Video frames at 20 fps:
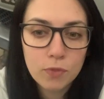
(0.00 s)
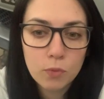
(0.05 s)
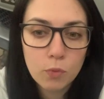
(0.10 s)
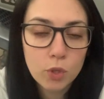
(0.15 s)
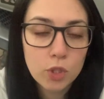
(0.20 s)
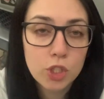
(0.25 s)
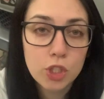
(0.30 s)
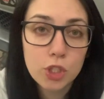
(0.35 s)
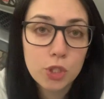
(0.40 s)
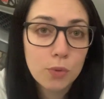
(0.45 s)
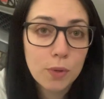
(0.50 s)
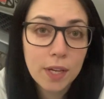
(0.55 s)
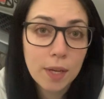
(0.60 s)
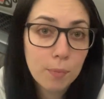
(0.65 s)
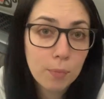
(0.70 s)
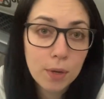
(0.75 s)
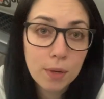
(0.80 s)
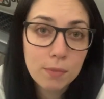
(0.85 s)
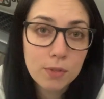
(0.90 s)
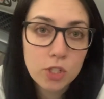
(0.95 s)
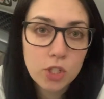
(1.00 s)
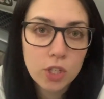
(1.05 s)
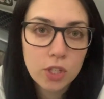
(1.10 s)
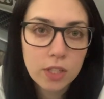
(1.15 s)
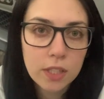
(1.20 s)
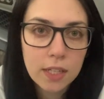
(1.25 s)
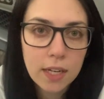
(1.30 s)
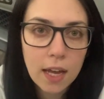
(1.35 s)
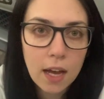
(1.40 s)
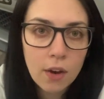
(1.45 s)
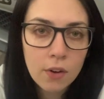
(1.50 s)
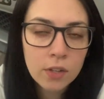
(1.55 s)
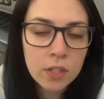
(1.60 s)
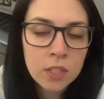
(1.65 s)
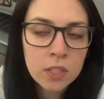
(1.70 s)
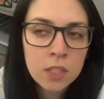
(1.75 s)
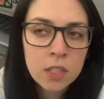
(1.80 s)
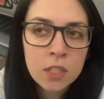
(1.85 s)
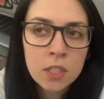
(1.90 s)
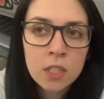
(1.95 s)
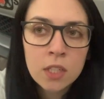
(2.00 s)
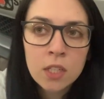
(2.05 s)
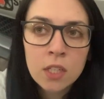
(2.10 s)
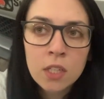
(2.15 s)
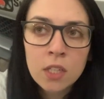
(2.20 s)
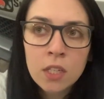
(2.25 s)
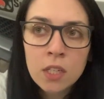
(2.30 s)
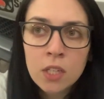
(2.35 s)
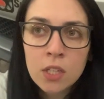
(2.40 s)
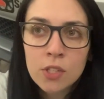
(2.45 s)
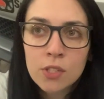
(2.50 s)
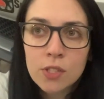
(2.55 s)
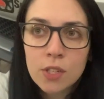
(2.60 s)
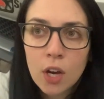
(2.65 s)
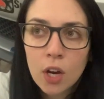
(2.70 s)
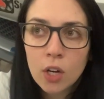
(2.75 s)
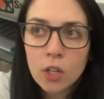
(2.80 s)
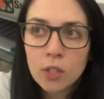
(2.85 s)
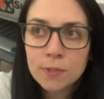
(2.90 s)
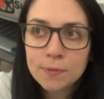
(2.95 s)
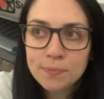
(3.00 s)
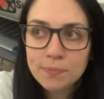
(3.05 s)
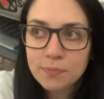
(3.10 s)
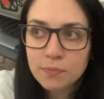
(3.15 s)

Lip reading: we're just doing it prematurely now. So